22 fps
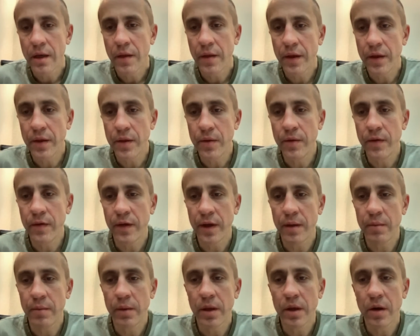The new
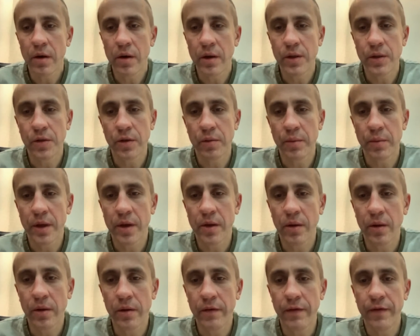stable coin should be
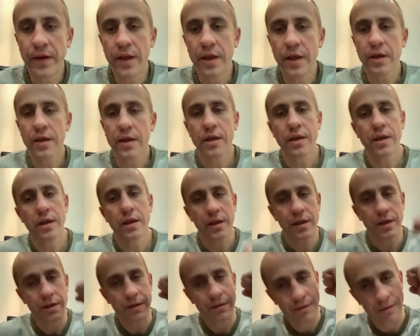called
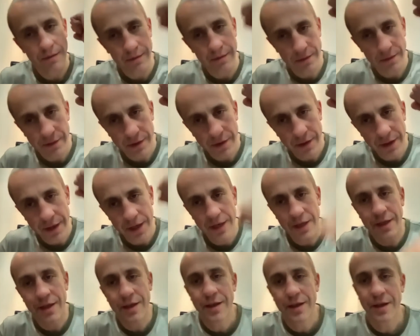Phoenix.
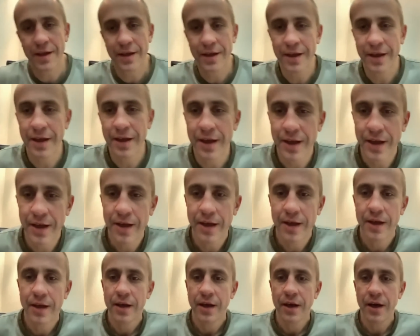Yes.
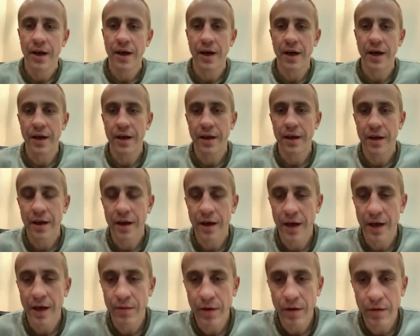Hi,
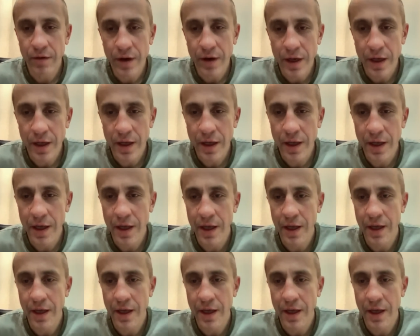Vova.